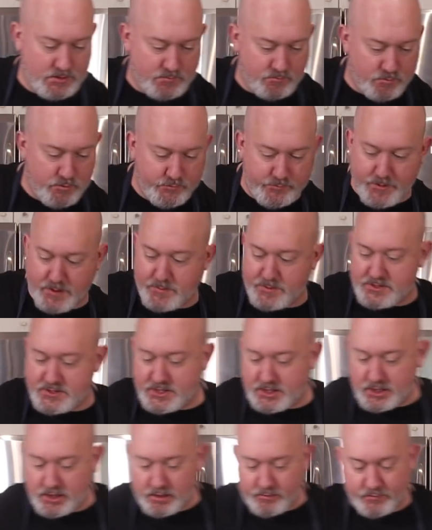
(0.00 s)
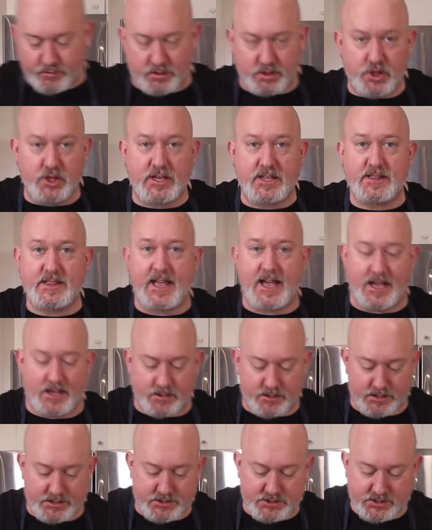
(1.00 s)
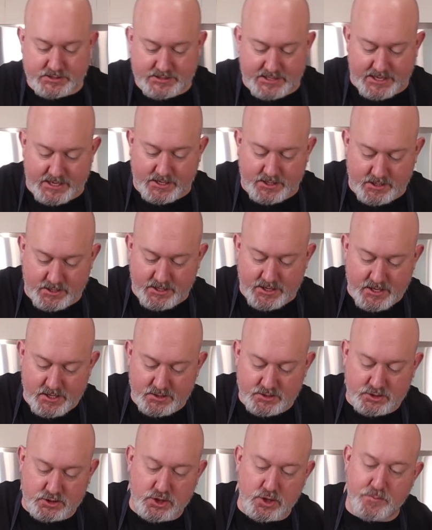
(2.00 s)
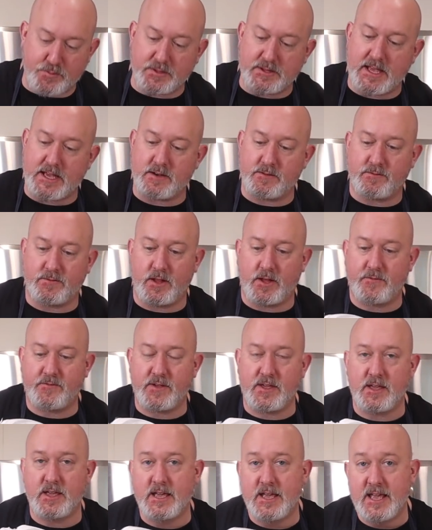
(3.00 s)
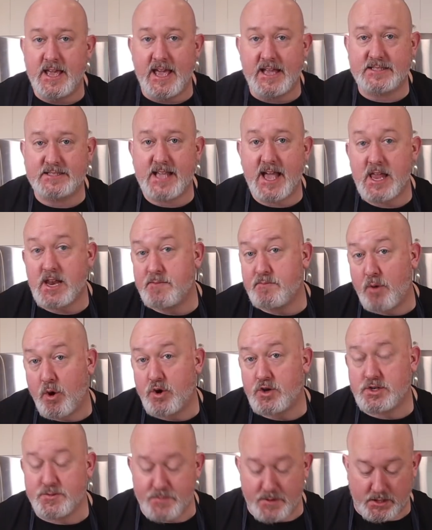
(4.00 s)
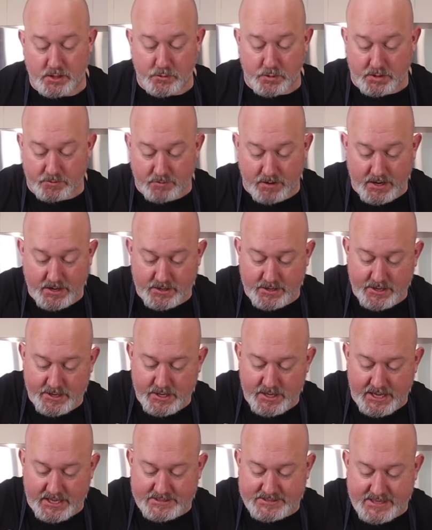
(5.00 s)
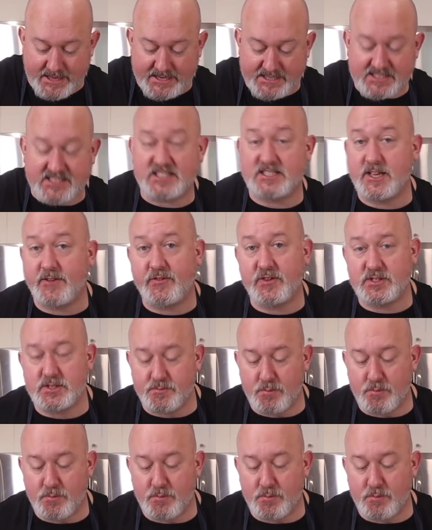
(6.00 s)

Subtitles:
move my machine over, and look at that. It's just like super light and fluffy. It's kind of marshmallowy, right? It's not as stiff as a